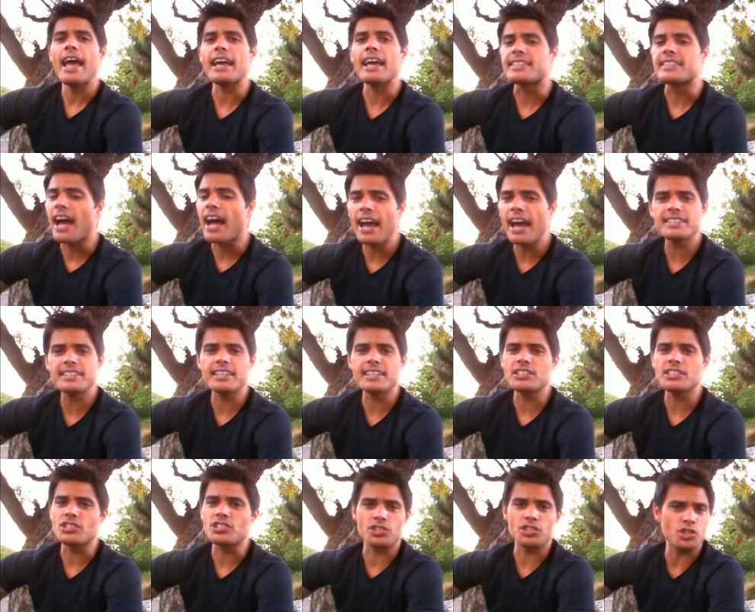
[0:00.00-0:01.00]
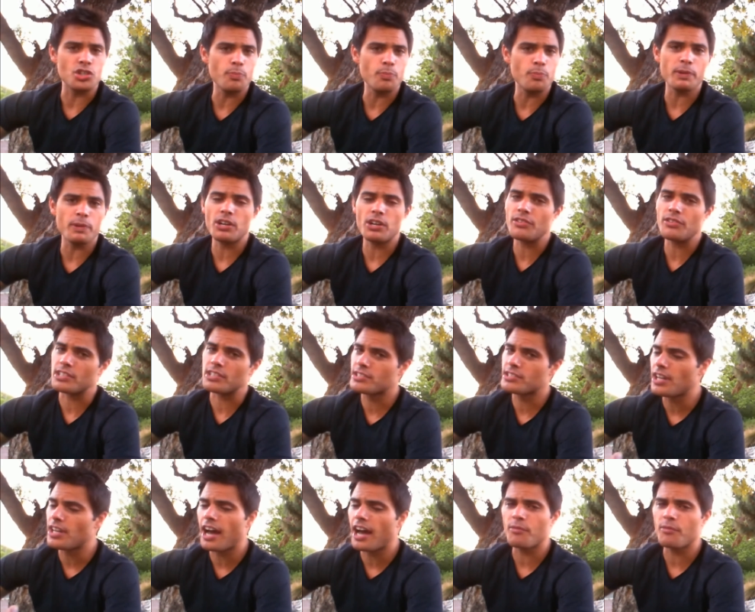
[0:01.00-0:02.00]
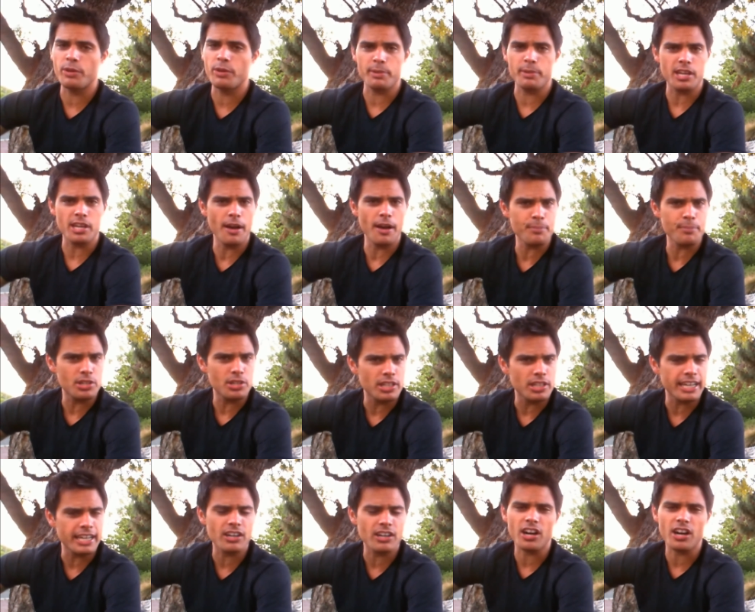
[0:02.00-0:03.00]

It ties into Jupiter, the Sun. We become clear.